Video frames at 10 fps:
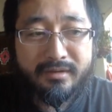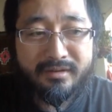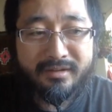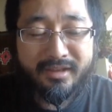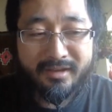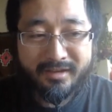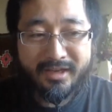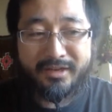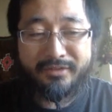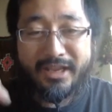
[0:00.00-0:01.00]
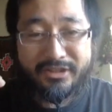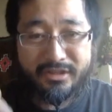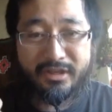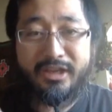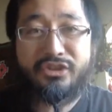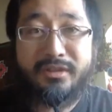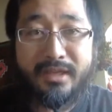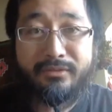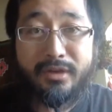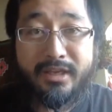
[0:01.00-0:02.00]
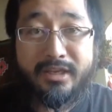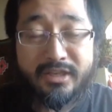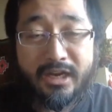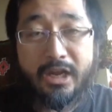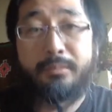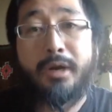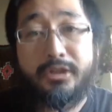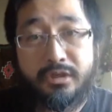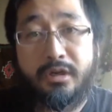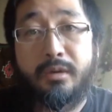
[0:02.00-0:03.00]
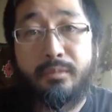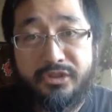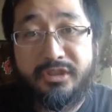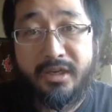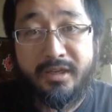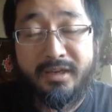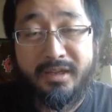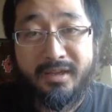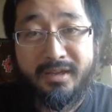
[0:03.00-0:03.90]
the kind of escalation level is and how much harm was done.